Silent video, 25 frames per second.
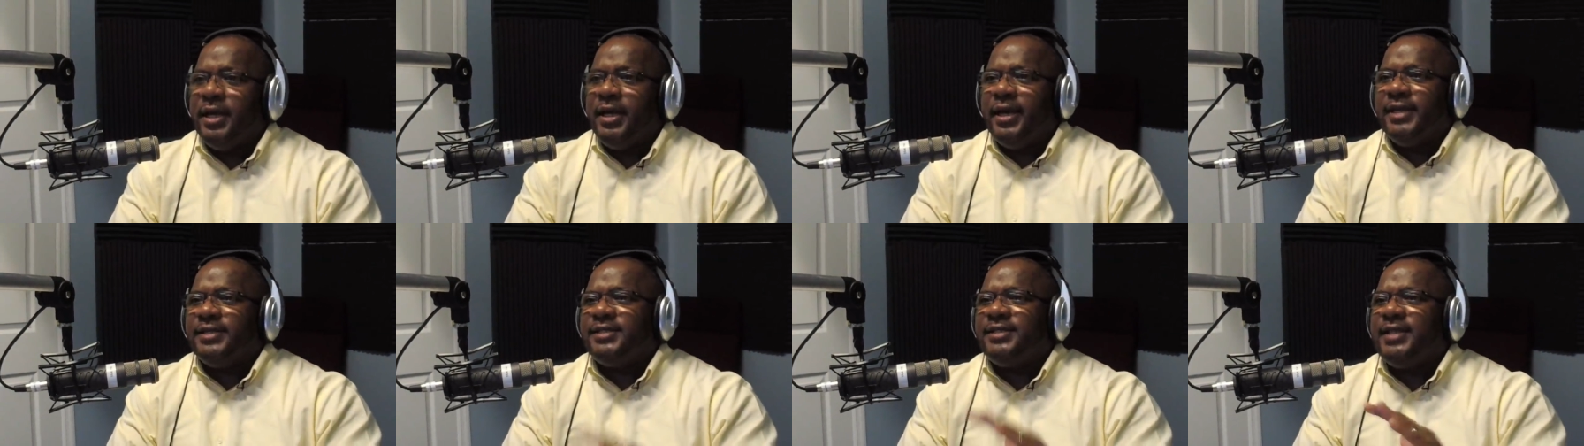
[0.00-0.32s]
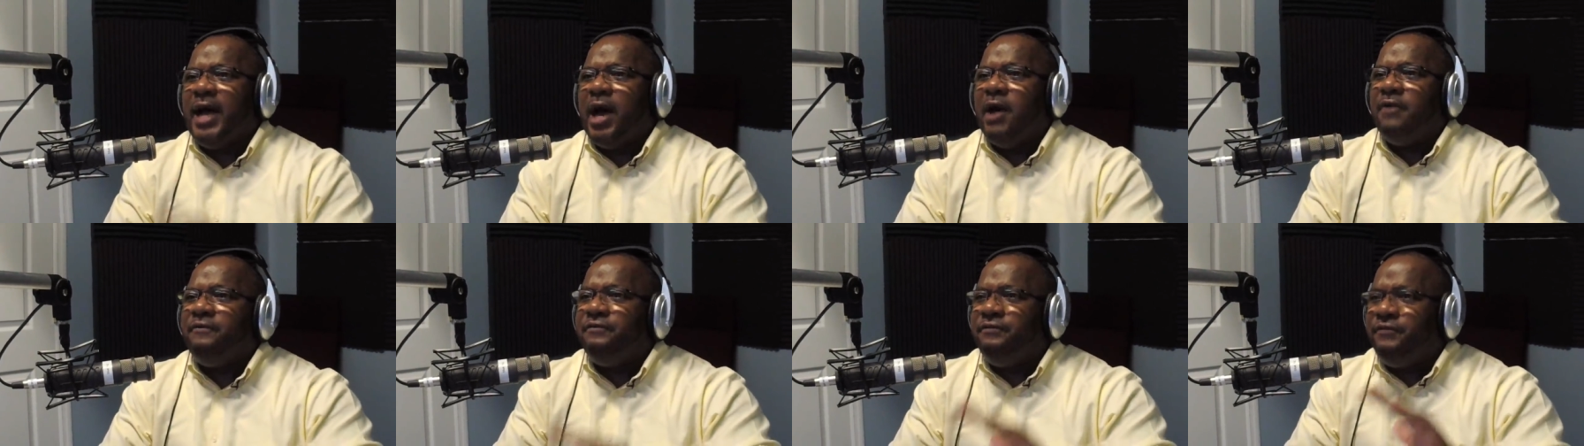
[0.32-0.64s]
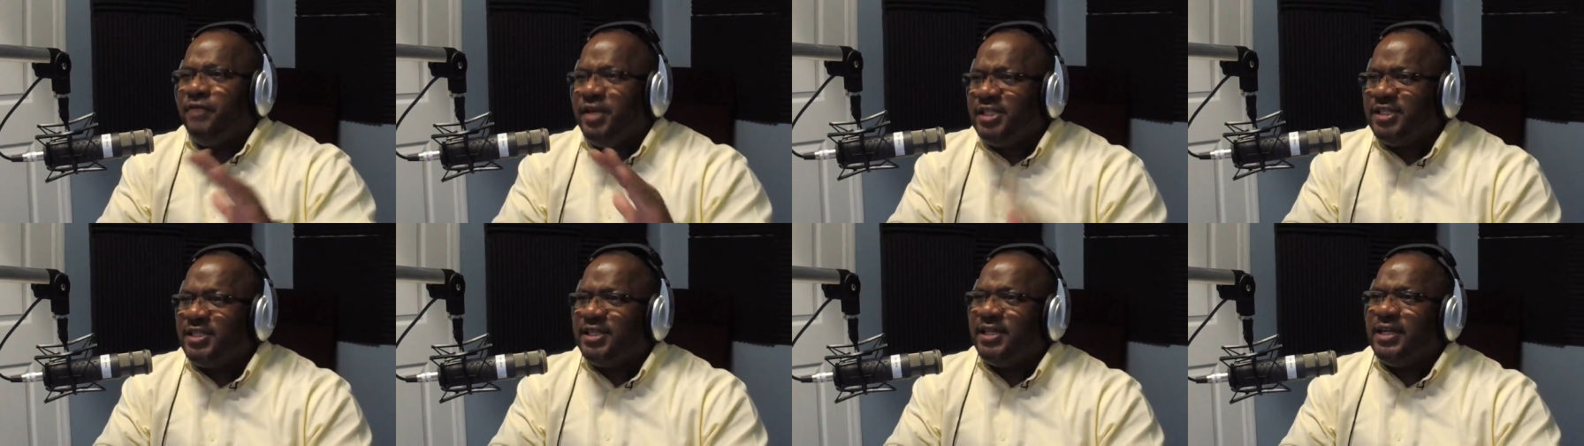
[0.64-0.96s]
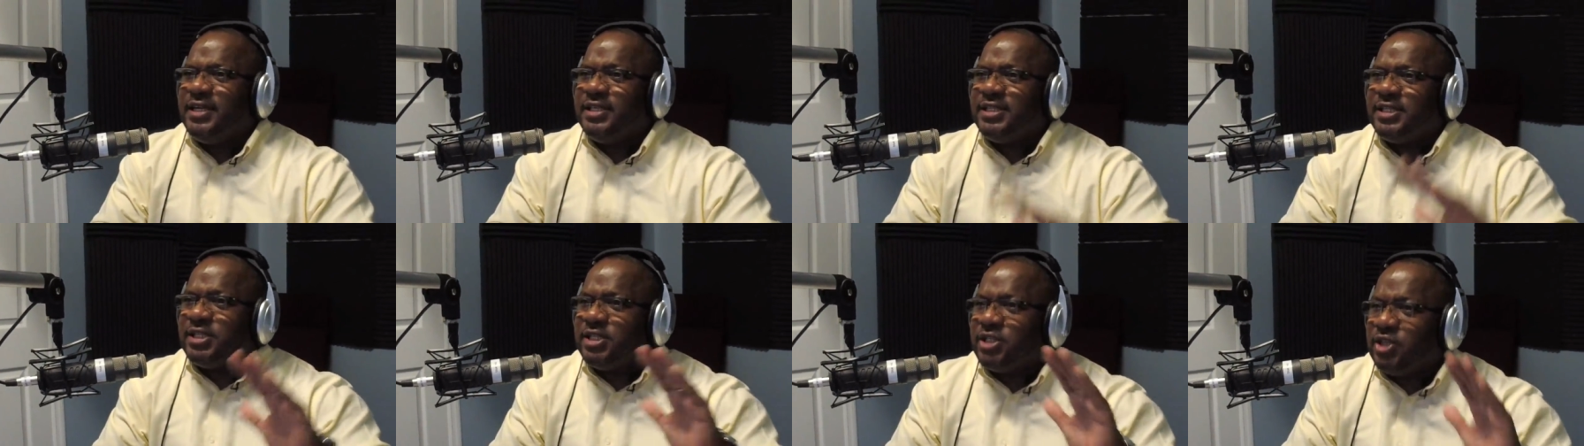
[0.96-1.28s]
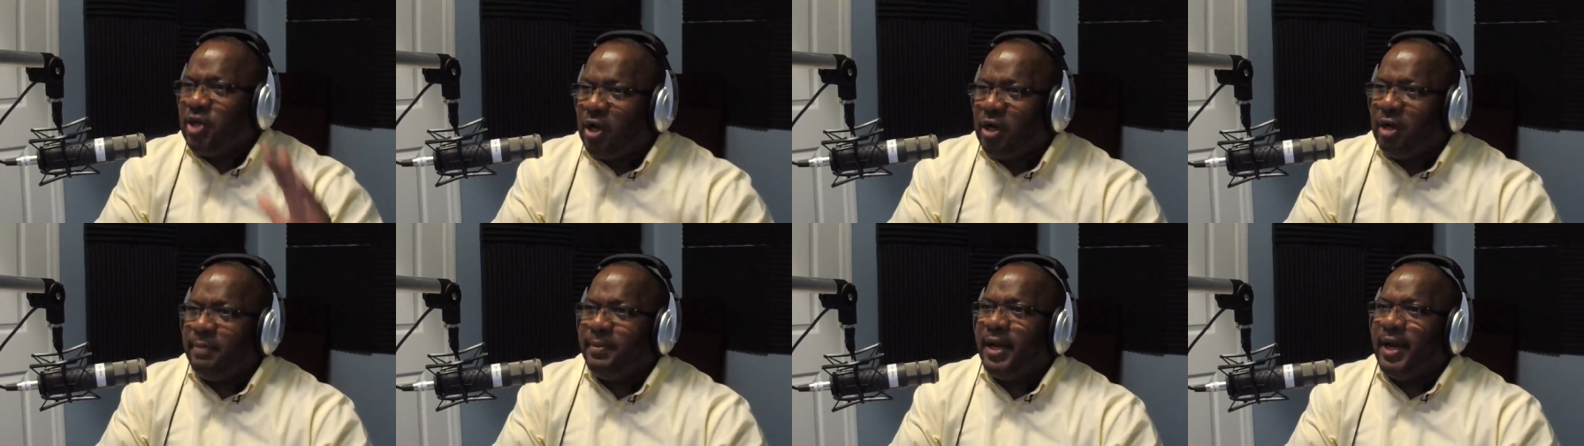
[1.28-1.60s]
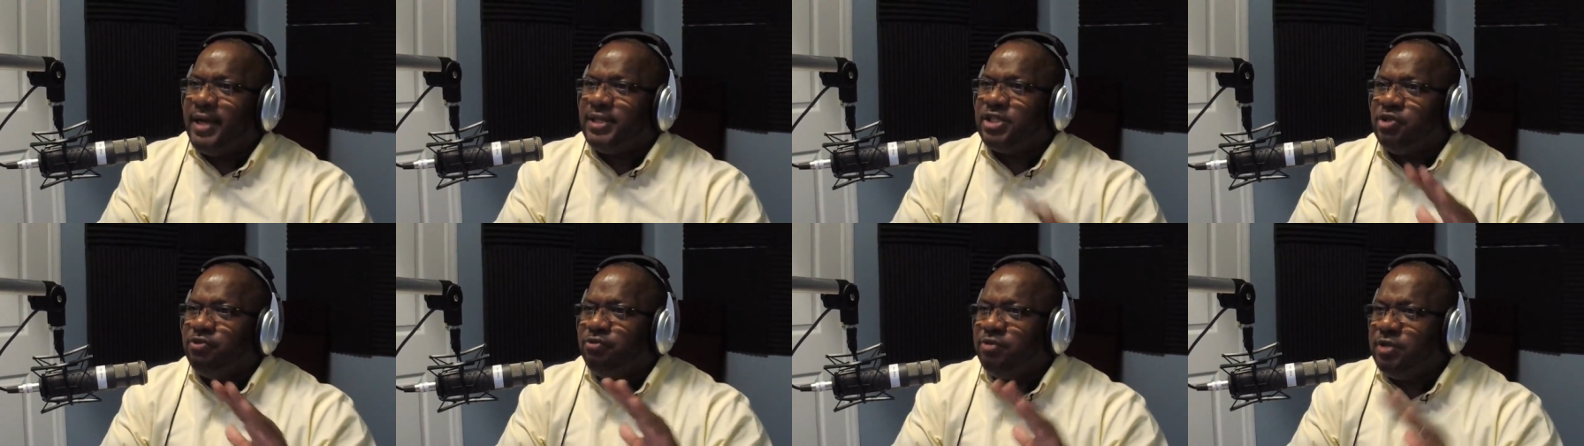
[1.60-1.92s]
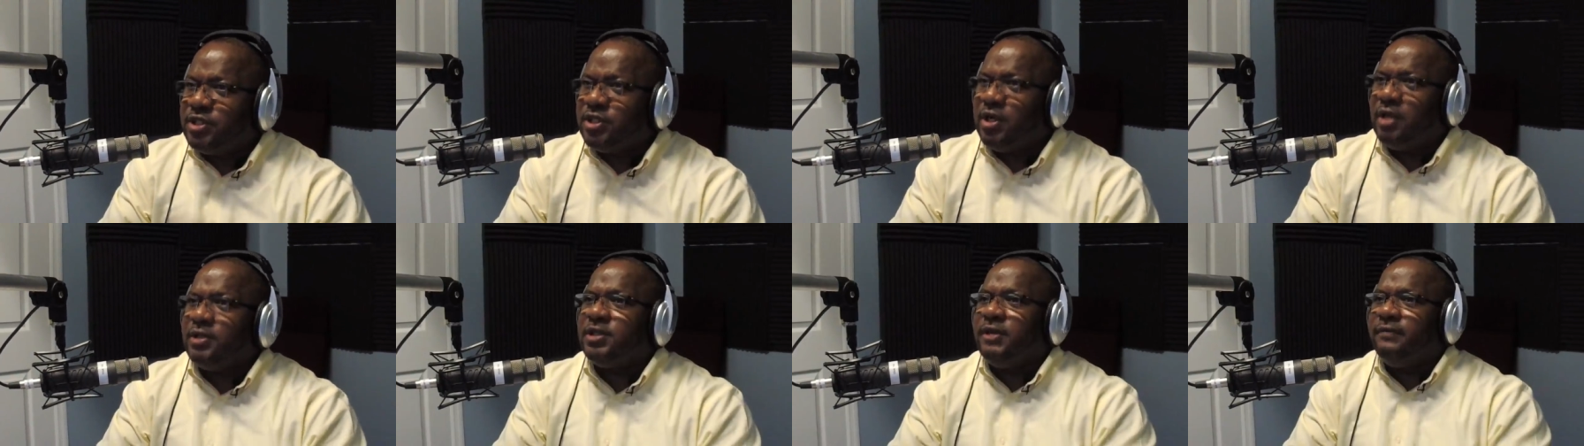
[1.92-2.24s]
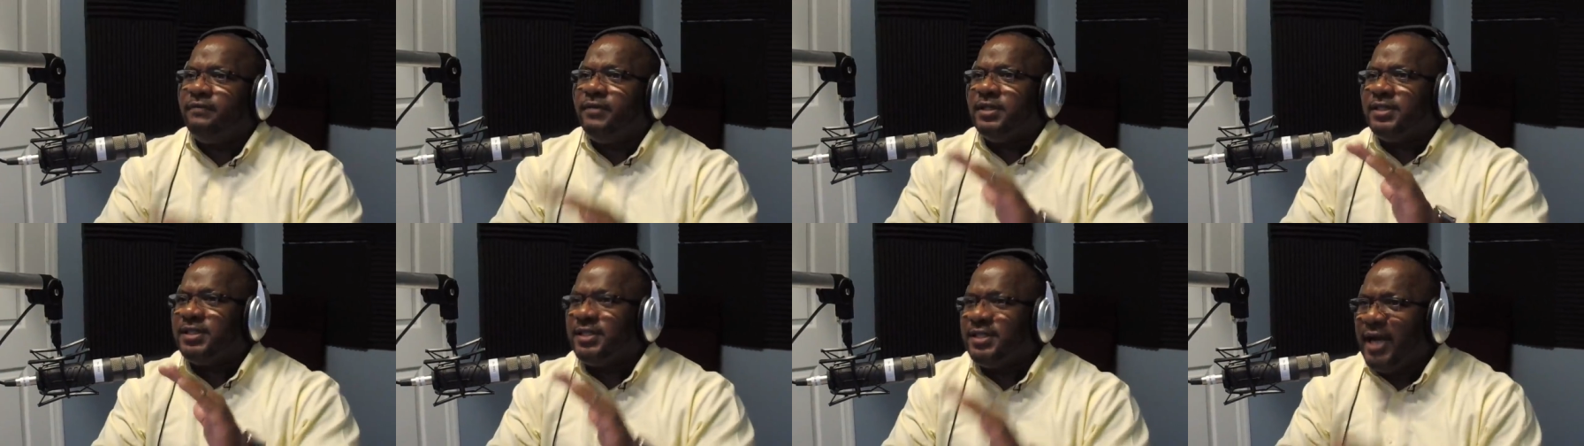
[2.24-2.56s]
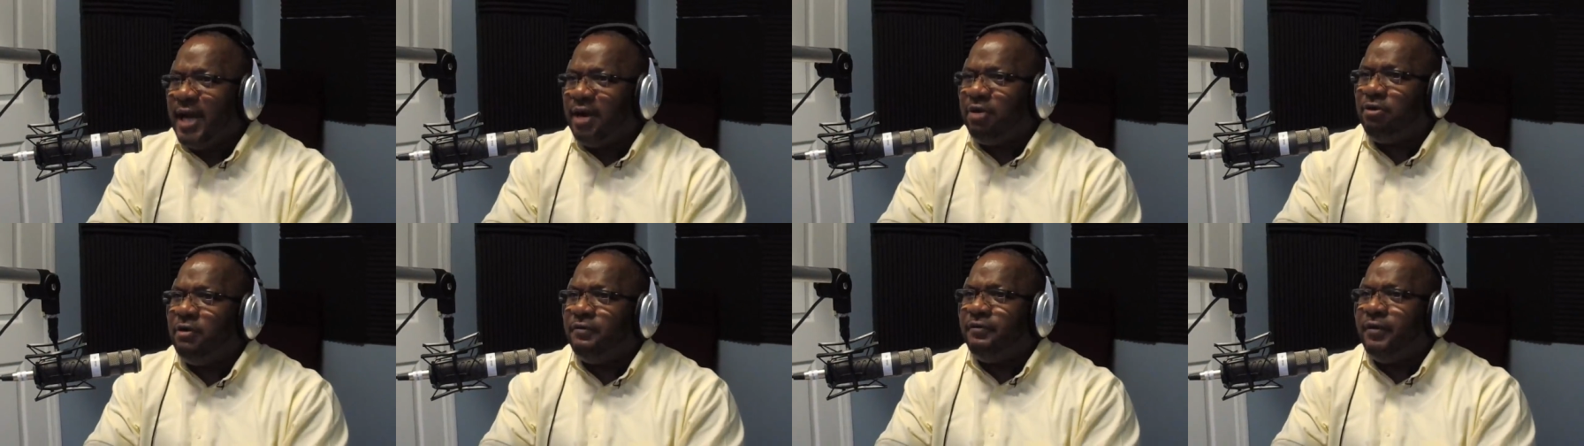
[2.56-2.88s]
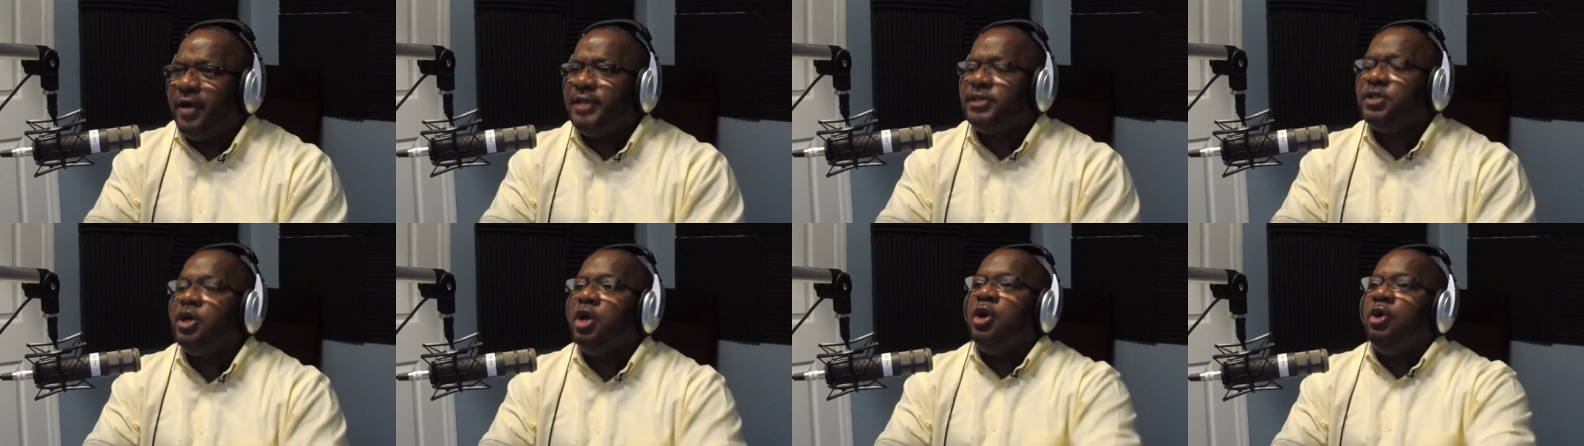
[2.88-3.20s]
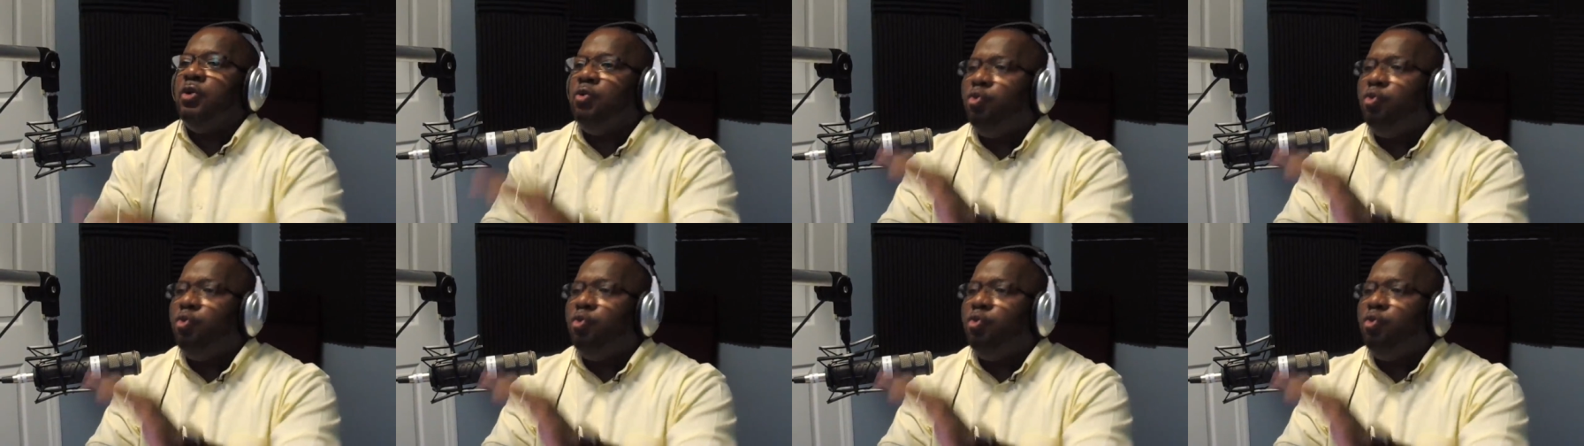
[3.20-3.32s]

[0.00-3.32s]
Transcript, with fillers: is now visiting Solomon as a result of the sacrifice.